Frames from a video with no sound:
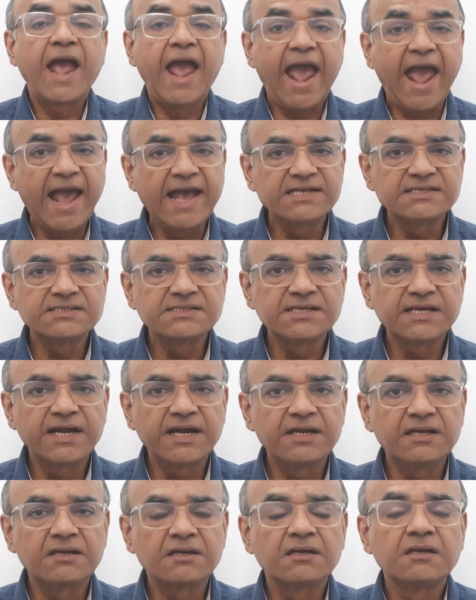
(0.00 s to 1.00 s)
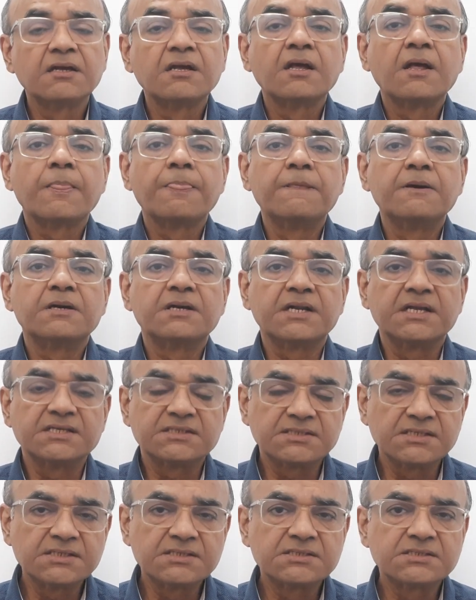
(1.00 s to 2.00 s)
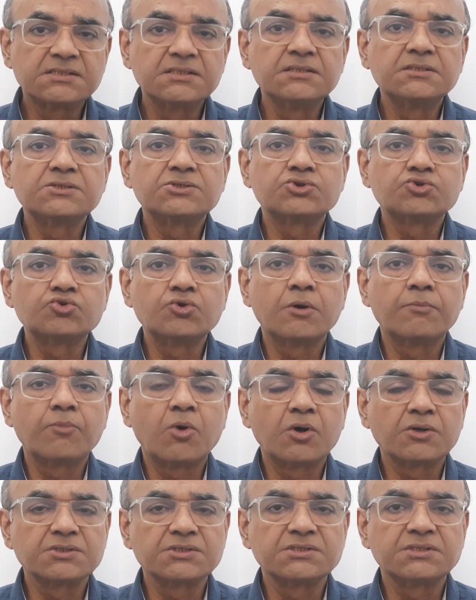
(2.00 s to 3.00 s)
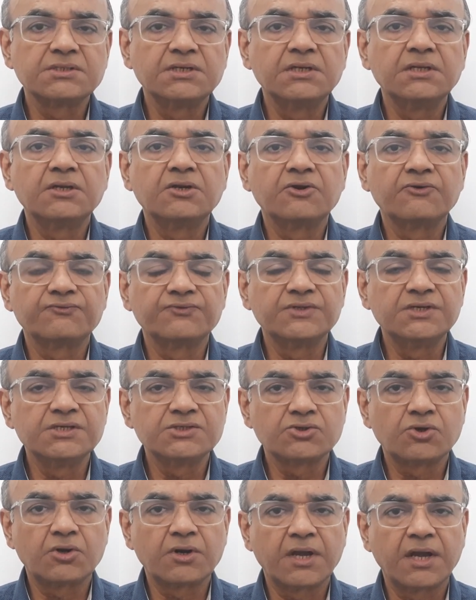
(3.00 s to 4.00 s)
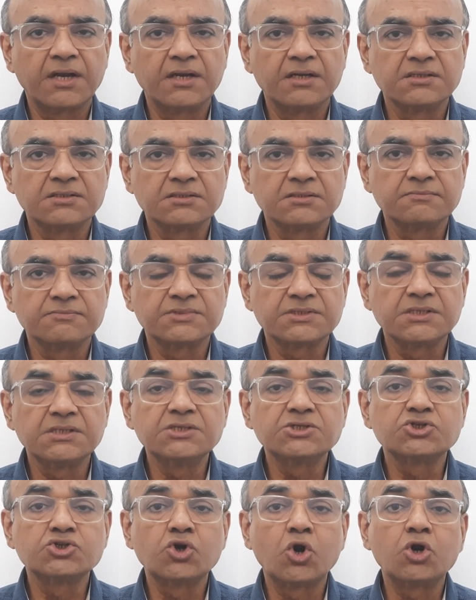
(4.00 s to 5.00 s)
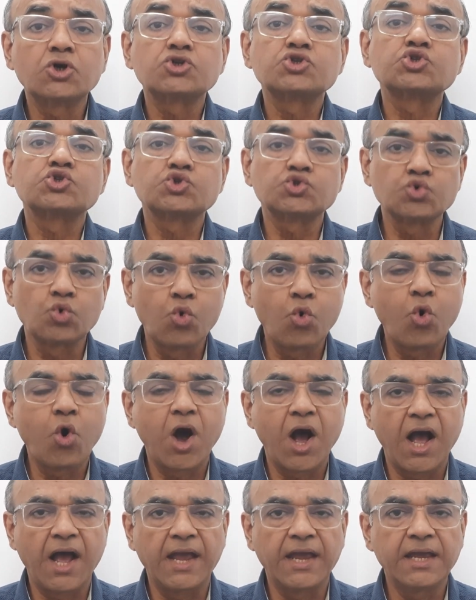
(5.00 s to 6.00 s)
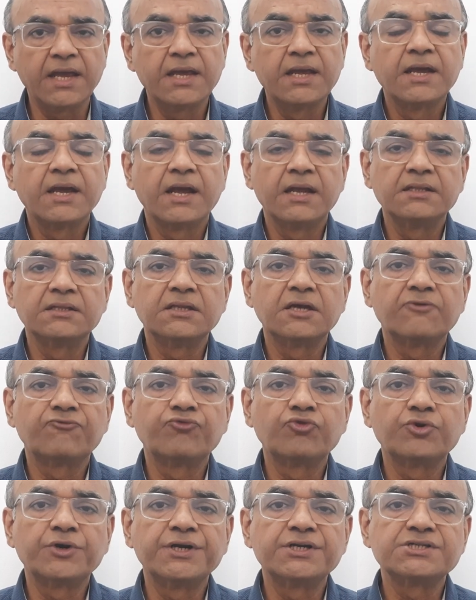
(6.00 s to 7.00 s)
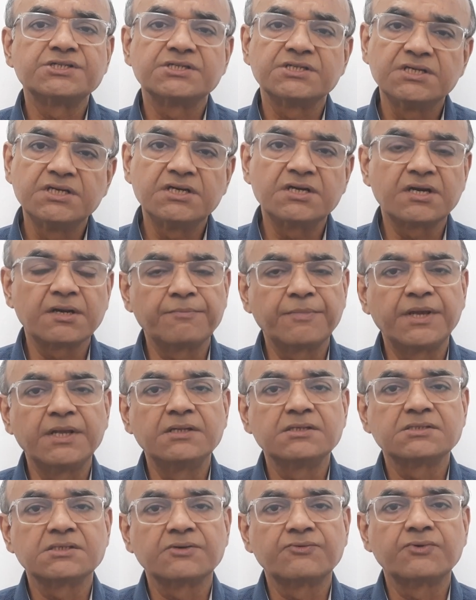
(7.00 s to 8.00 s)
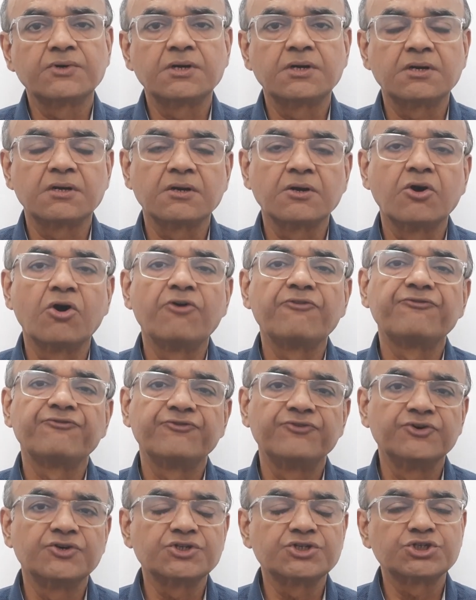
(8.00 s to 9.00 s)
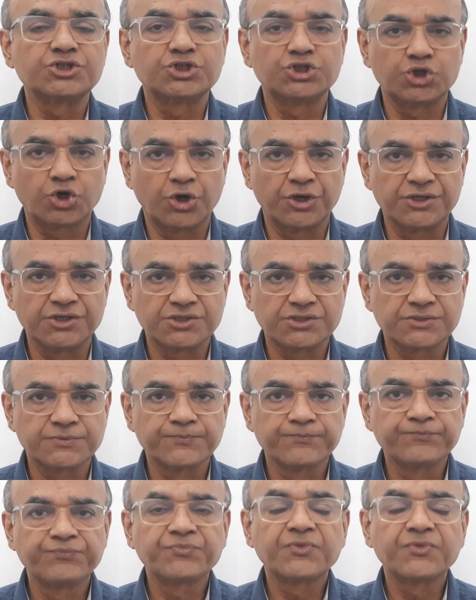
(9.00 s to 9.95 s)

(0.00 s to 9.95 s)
As yet, the resistance to amoxicillin of these organisms is not so high and therefore it still remains our drug of first choice.